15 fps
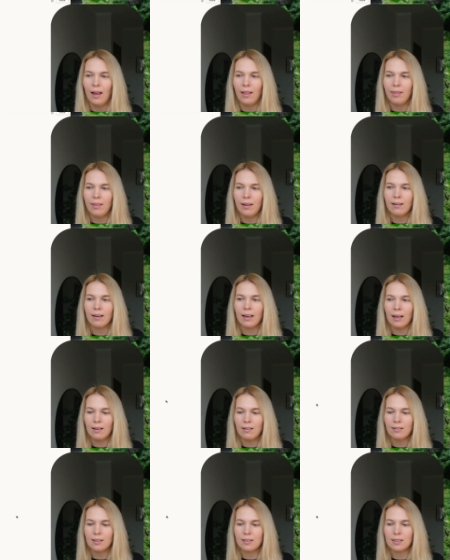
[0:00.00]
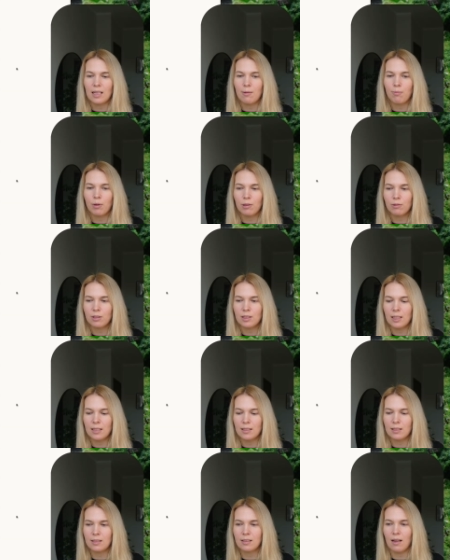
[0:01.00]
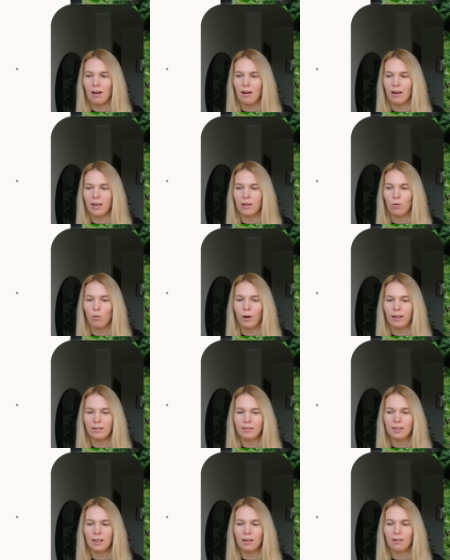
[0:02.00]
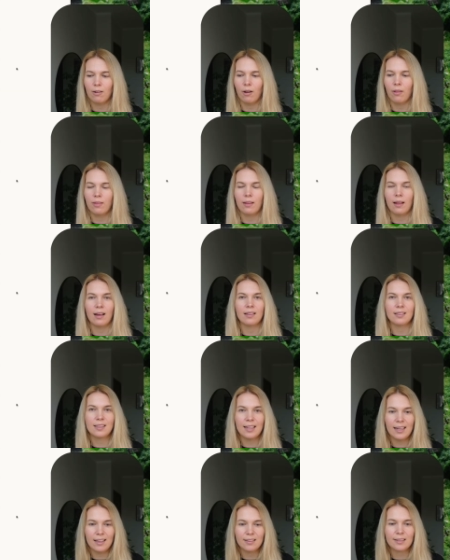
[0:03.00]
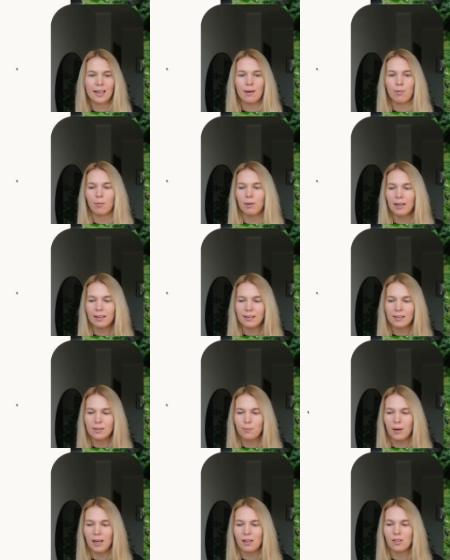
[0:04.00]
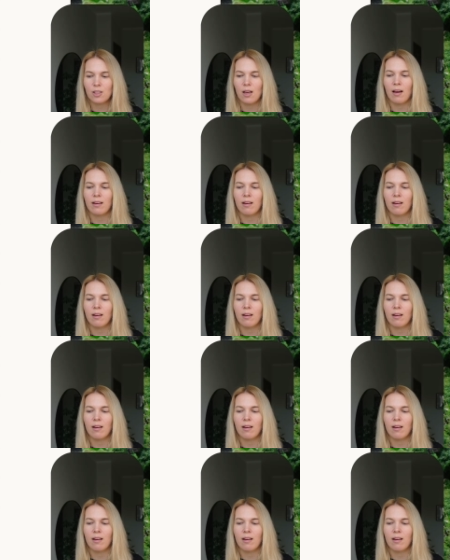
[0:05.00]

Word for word: And then again, the same process. I went here on the settings capabilities page. I